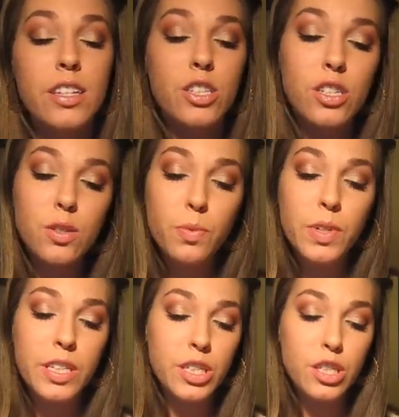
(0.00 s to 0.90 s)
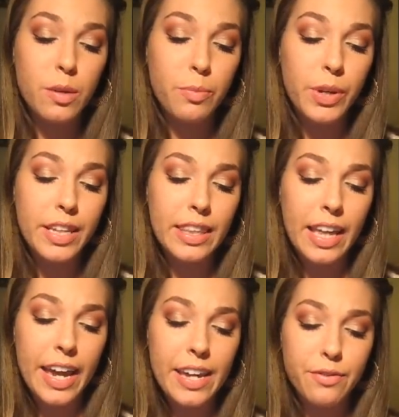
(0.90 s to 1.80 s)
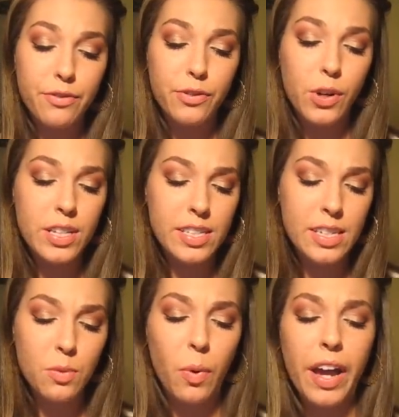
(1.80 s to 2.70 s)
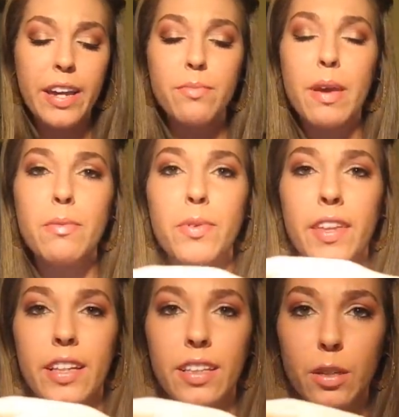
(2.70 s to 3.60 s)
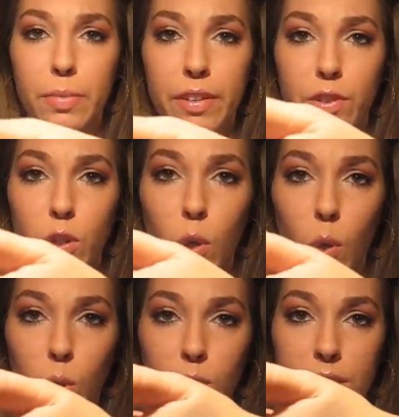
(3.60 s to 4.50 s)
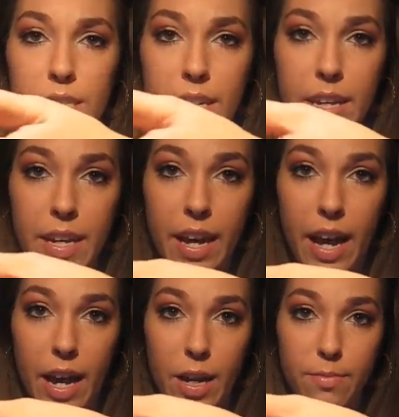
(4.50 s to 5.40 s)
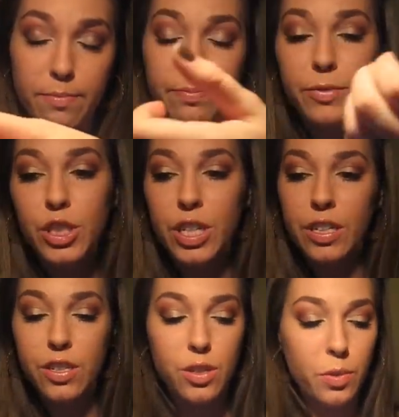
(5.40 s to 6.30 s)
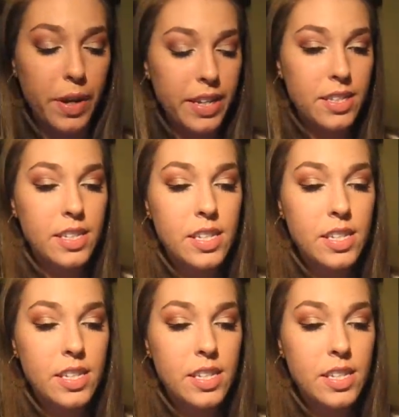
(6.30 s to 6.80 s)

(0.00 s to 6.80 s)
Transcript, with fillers: It's just a really shimmery, light, frosty white, maybe with like a little bit of a gold um, sheen to it.